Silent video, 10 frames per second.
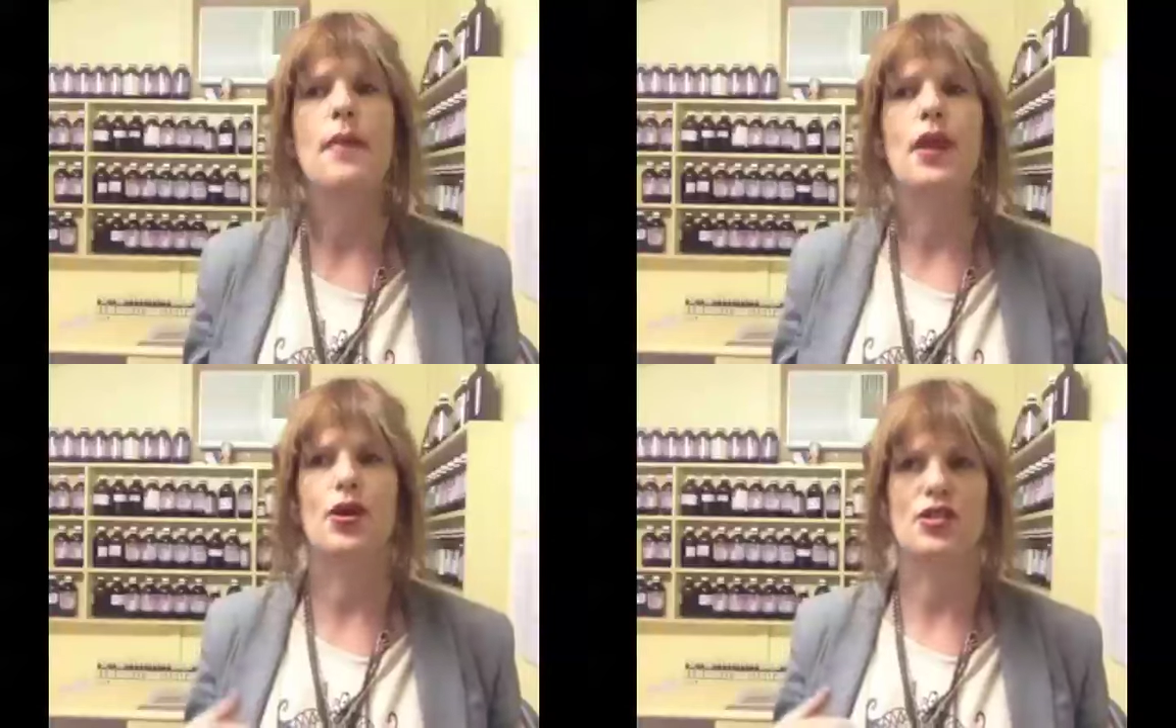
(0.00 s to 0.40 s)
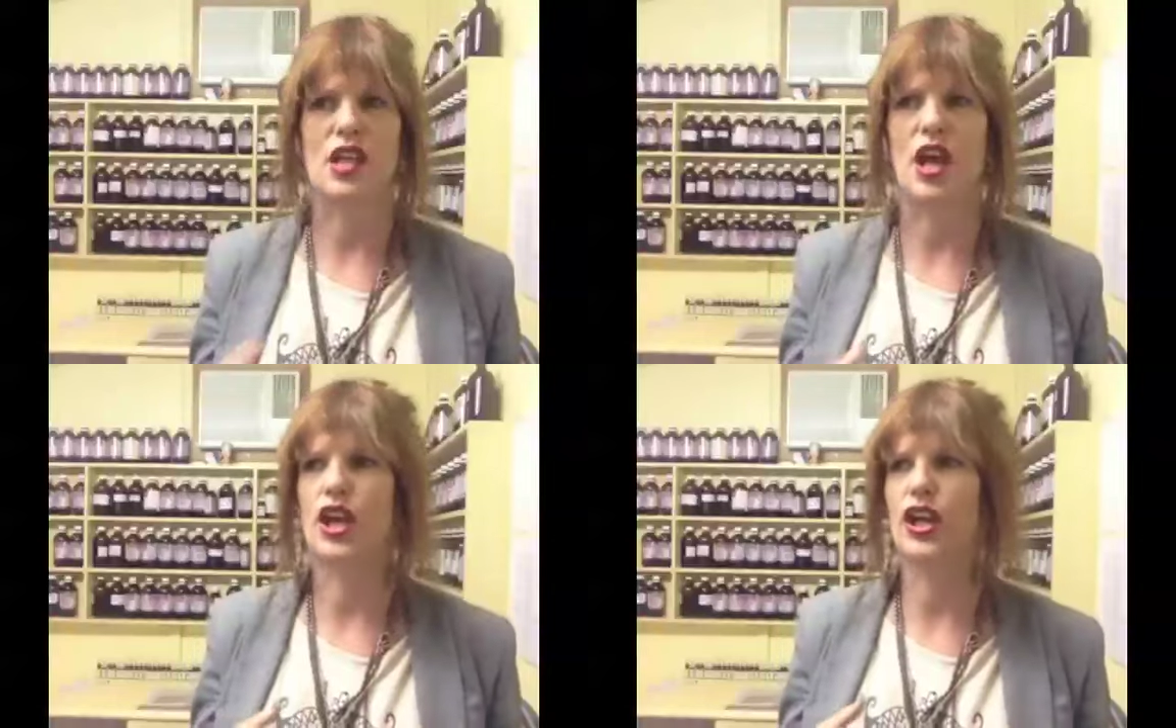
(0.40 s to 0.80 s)
but
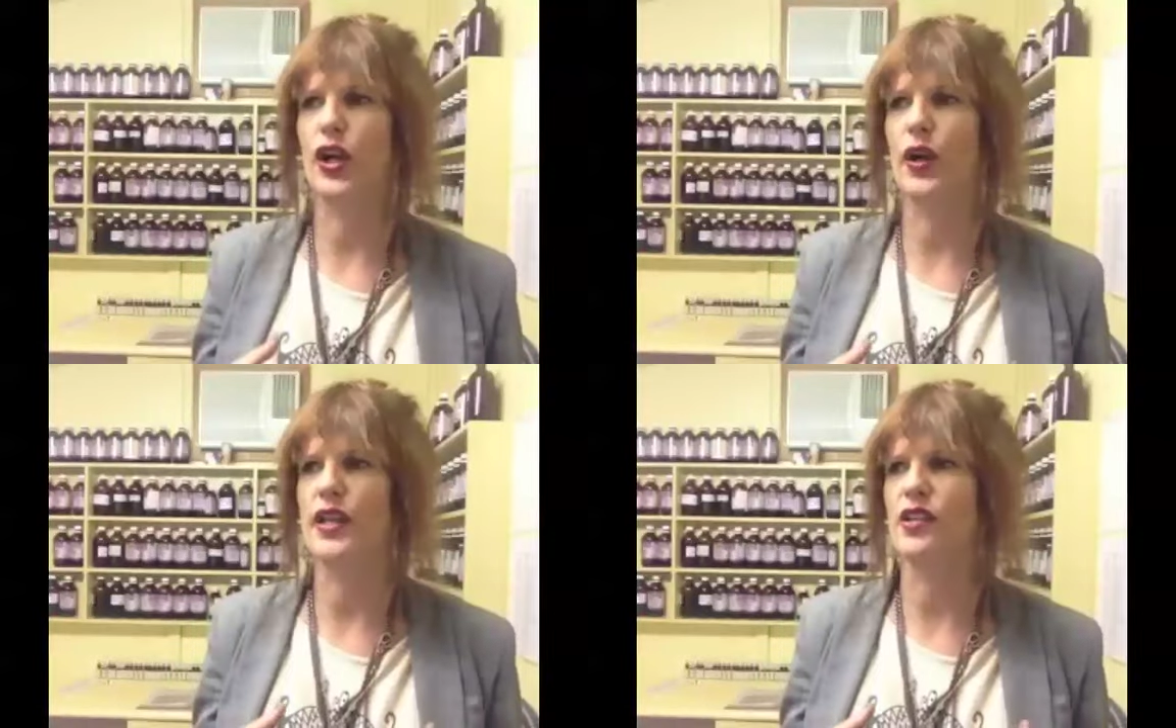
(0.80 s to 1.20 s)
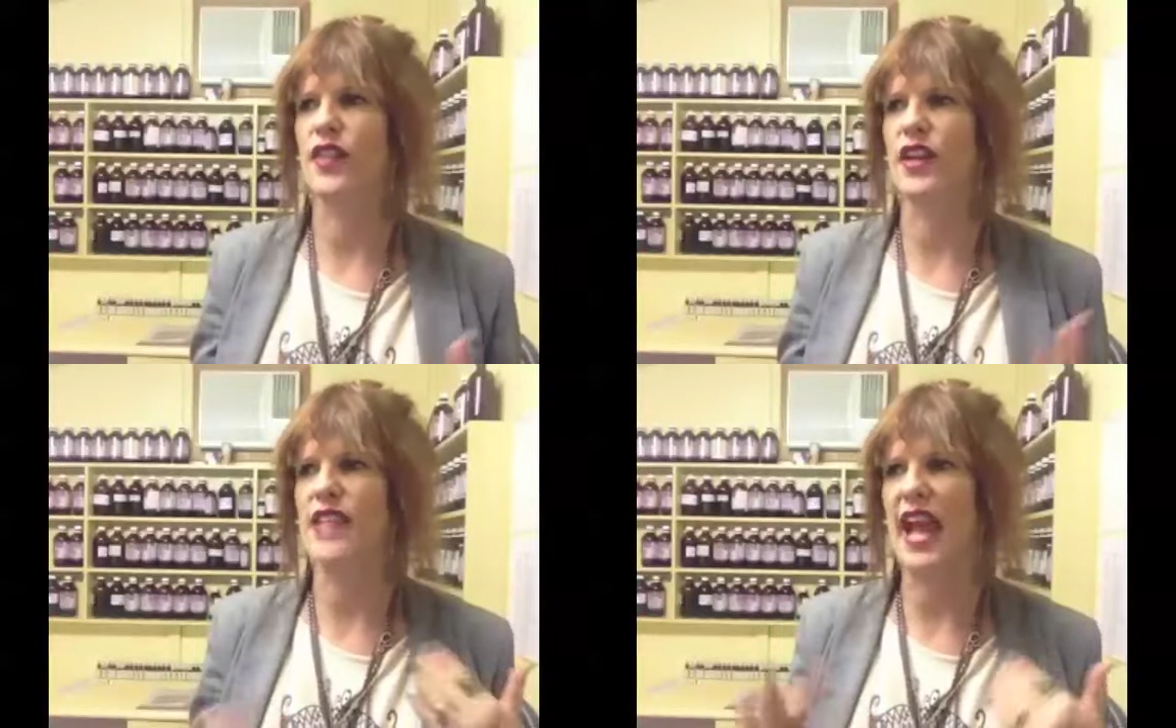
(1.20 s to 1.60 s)
also, it's got
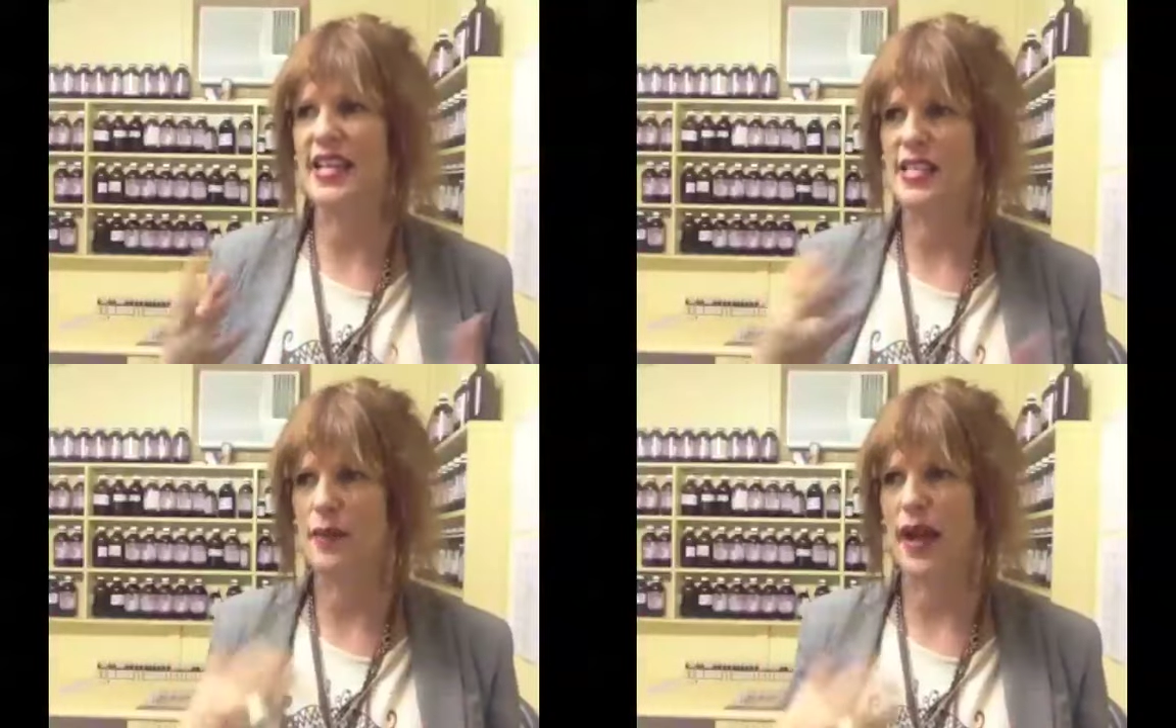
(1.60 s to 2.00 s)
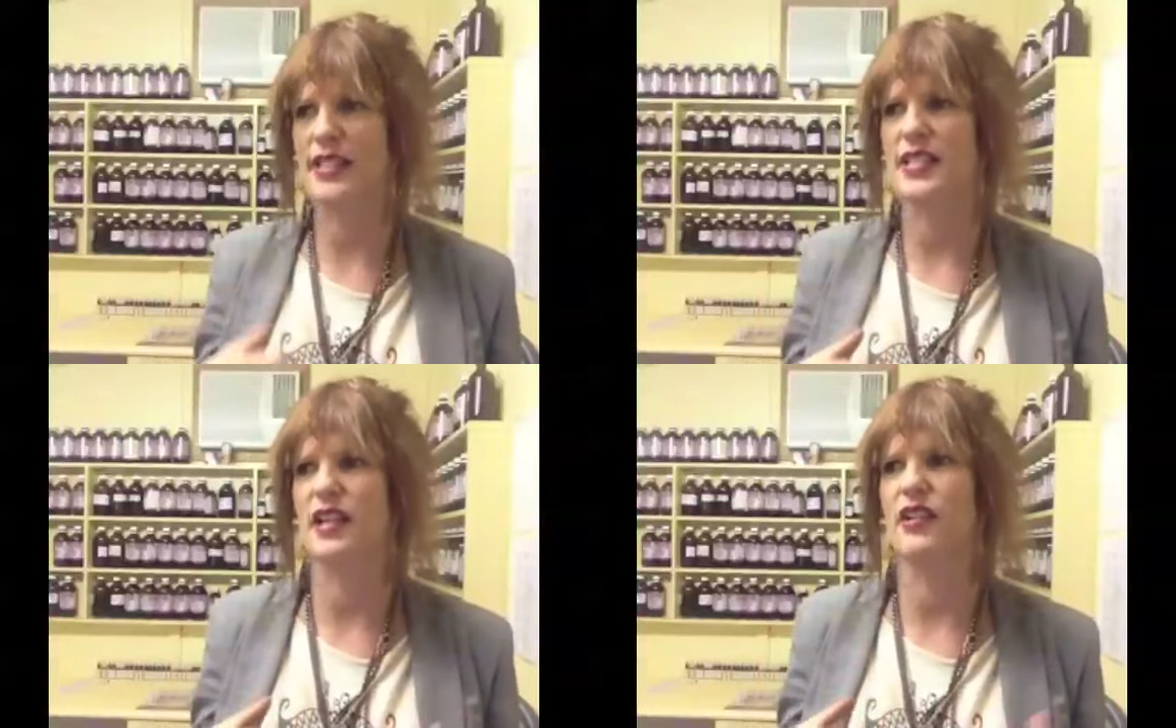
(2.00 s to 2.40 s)
those
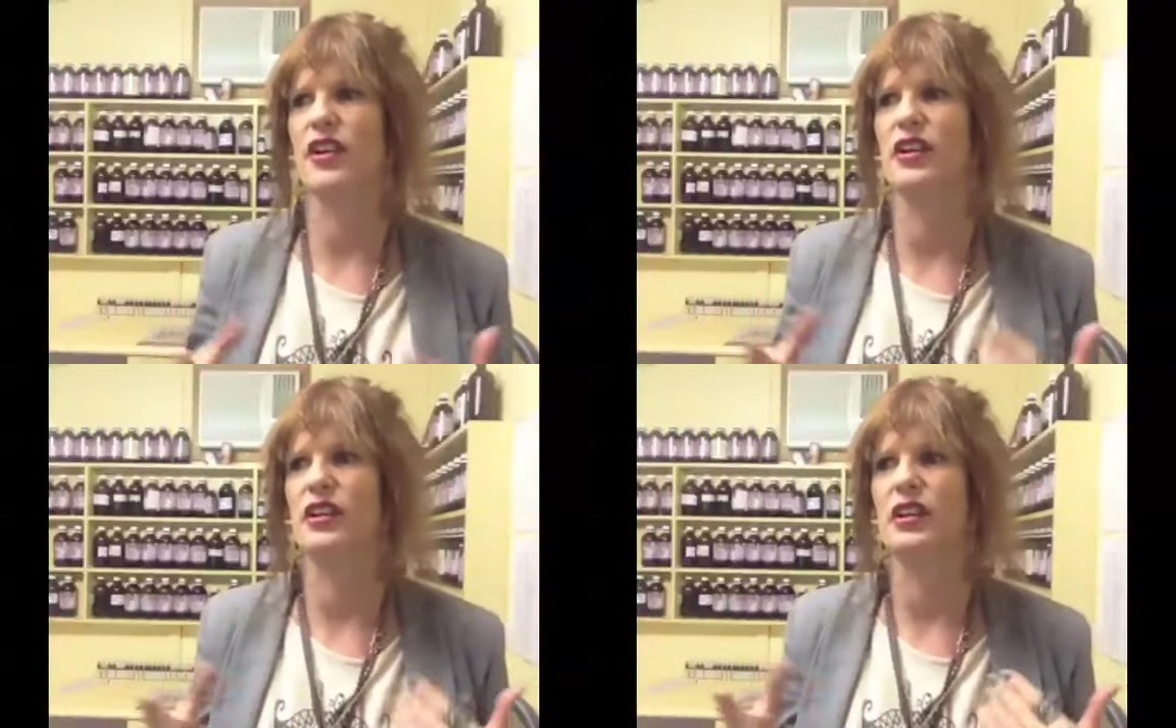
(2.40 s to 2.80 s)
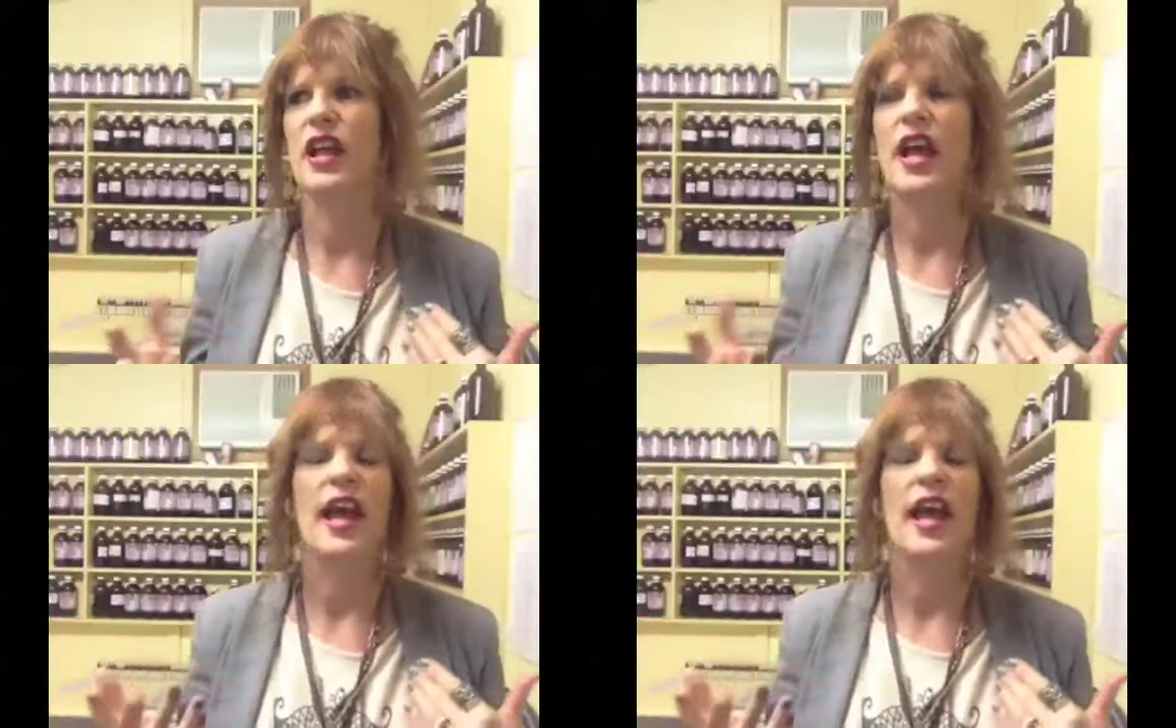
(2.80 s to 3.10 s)
antibacterial,